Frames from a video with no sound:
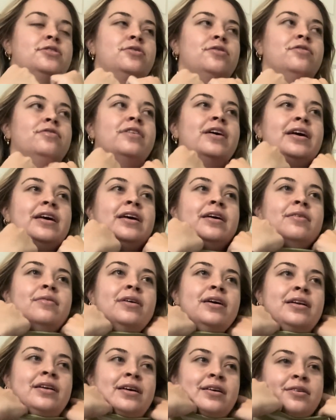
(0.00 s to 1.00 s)
So if I get
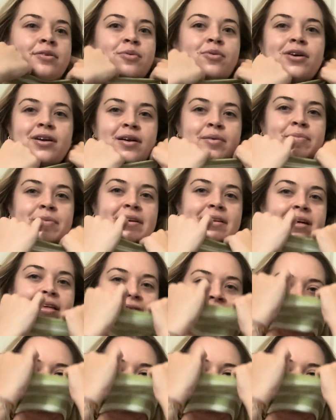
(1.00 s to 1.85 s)
another one, I think